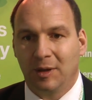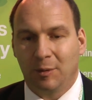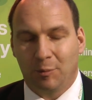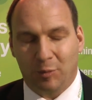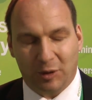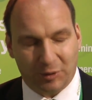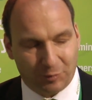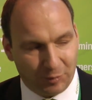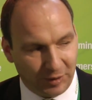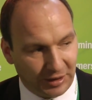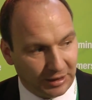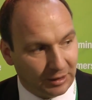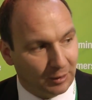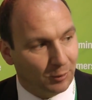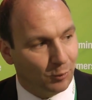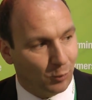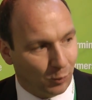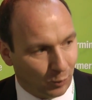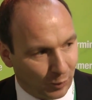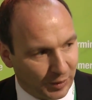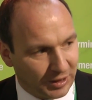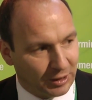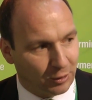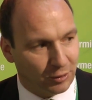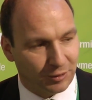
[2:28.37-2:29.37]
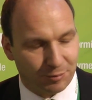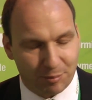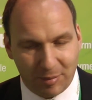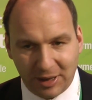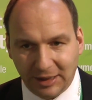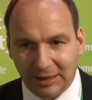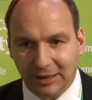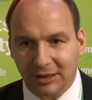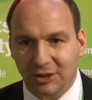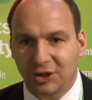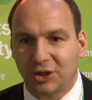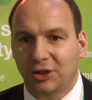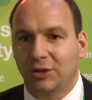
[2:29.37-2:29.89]
But we could
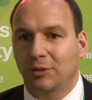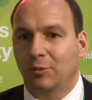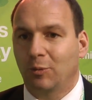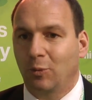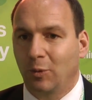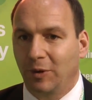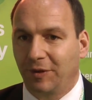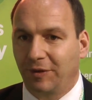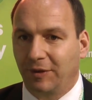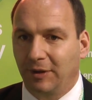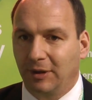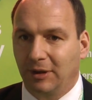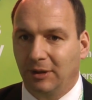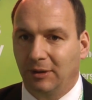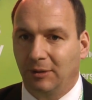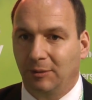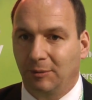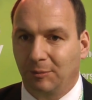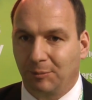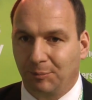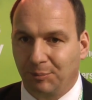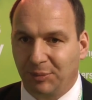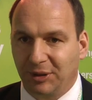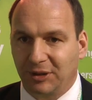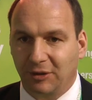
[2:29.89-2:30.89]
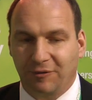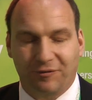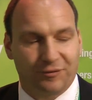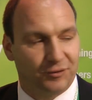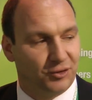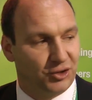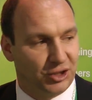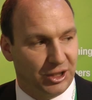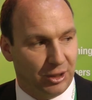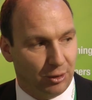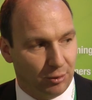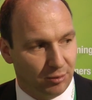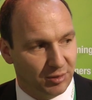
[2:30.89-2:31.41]
manage with a bit of
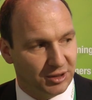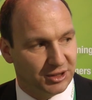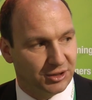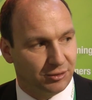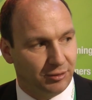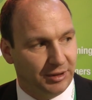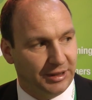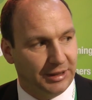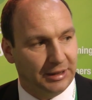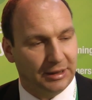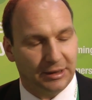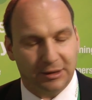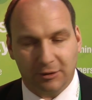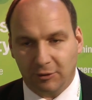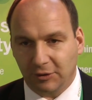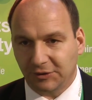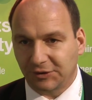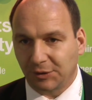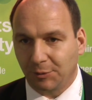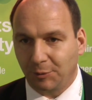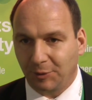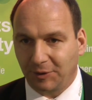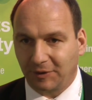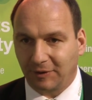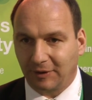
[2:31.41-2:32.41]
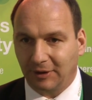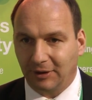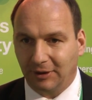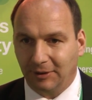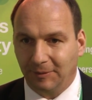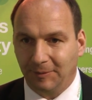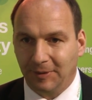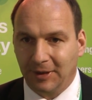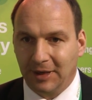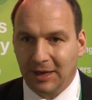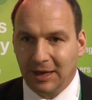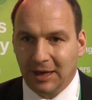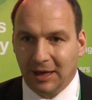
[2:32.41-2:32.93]
geometry and also with a
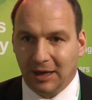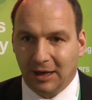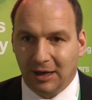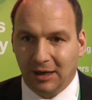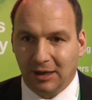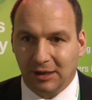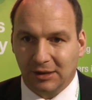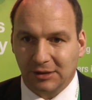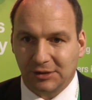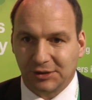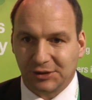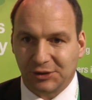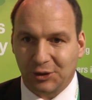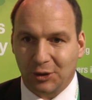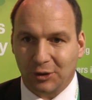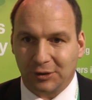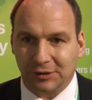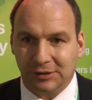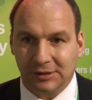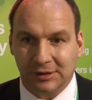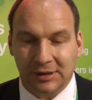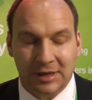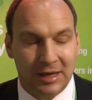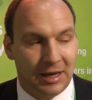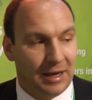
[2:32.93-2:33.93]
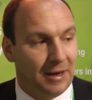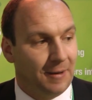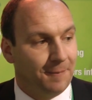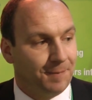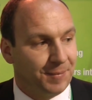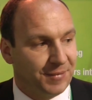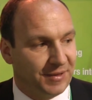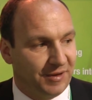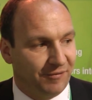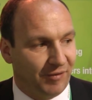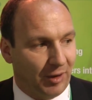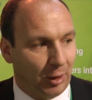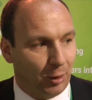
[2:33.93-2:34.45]
certain
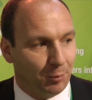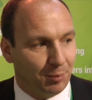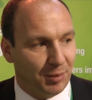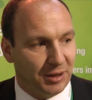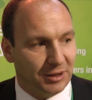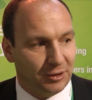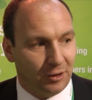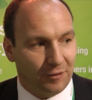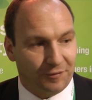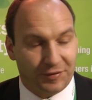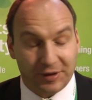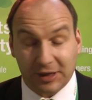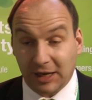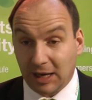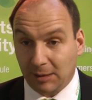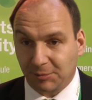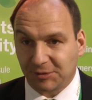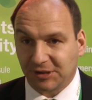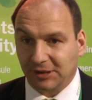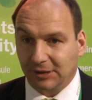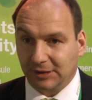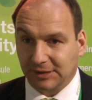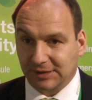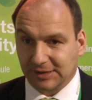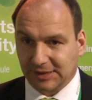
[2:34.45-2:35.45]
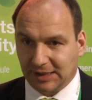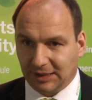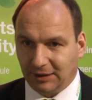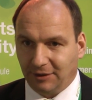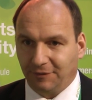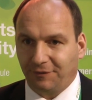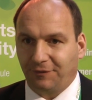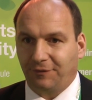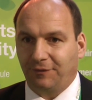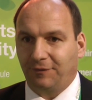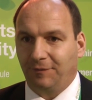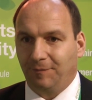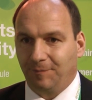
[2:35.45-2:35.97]
development of the capsule
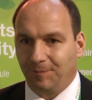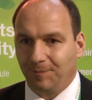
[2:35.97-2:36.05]
itself.